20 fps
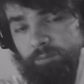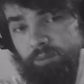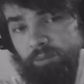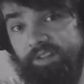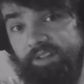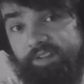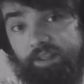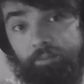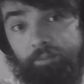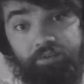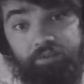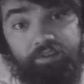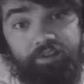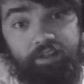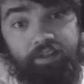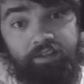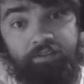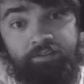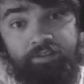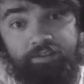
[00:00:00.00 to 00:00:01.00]
samples
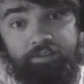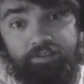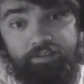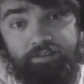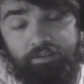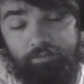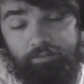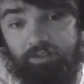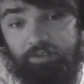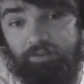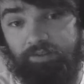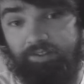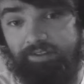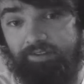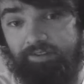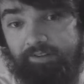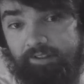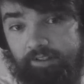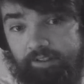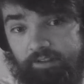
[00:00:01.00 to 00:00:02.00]
today, so I'm going to look at
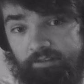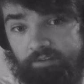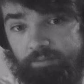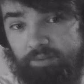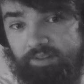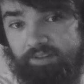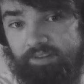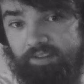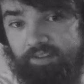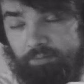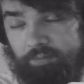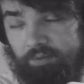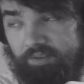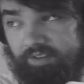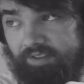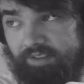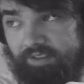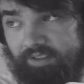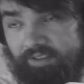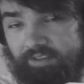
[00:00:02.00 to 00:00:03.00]
hardcover print samples in
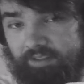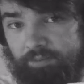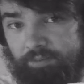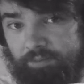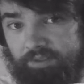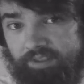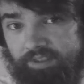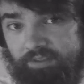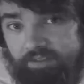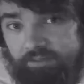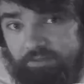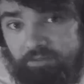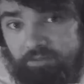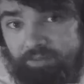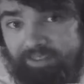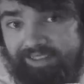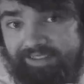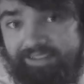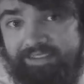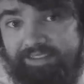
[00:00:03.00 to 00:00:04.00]
the next couple days, which will be
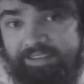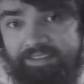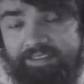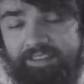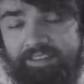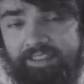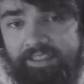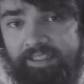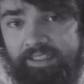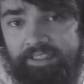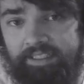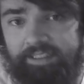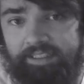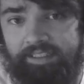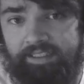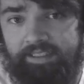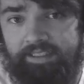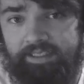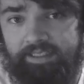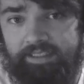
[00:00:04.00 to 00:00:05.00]
nice.
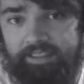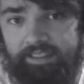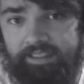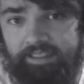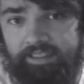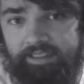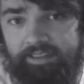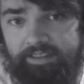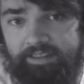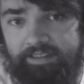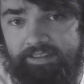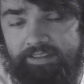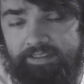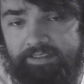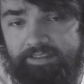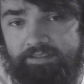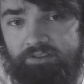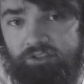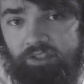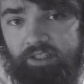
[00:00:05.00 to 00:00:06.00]

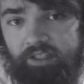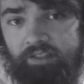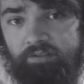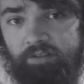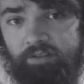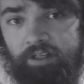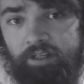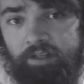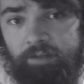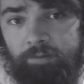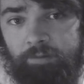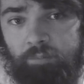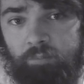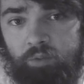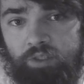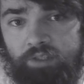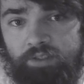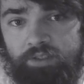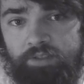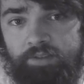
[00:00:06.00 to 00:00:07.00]
Trying to figure out
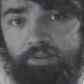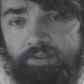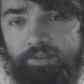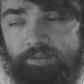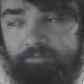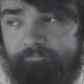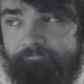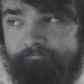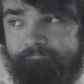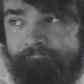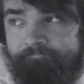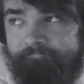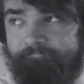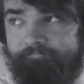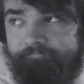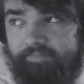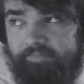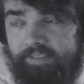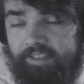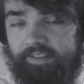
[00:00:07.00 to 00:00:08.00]
printers.
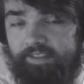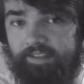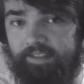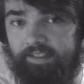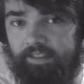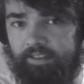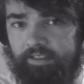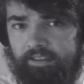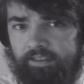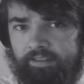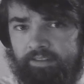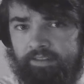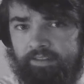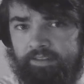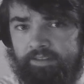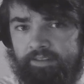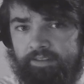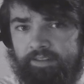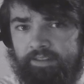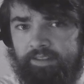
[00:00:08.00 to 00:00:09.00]
And then
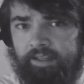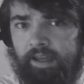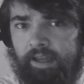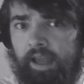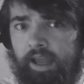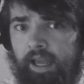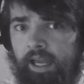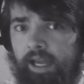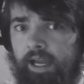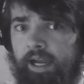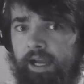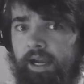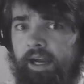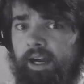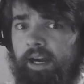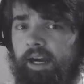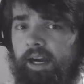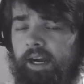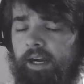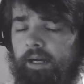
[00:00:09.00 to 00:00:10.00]

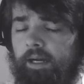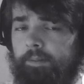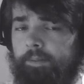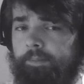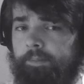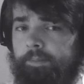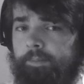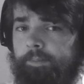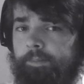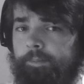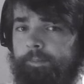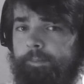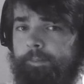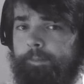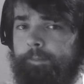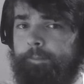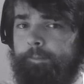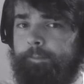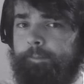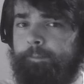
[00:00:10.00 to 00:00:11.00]

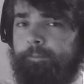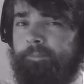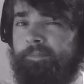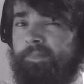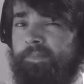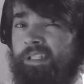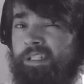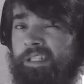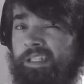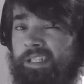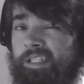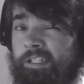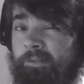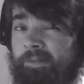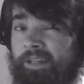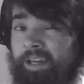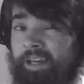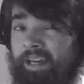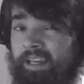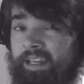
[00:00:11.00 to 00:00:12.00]
I'm
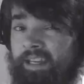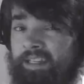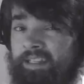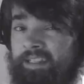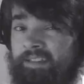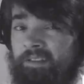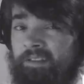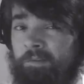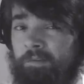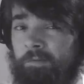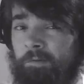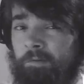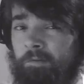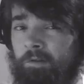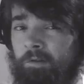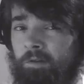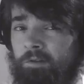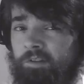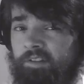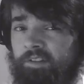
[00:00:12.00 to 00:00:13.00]
stewing on ideas for
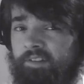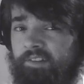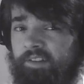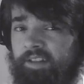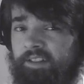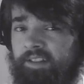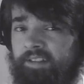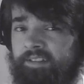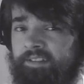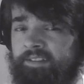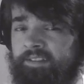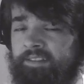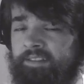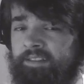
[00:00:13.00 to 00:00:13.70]
Ferocious Fantasy,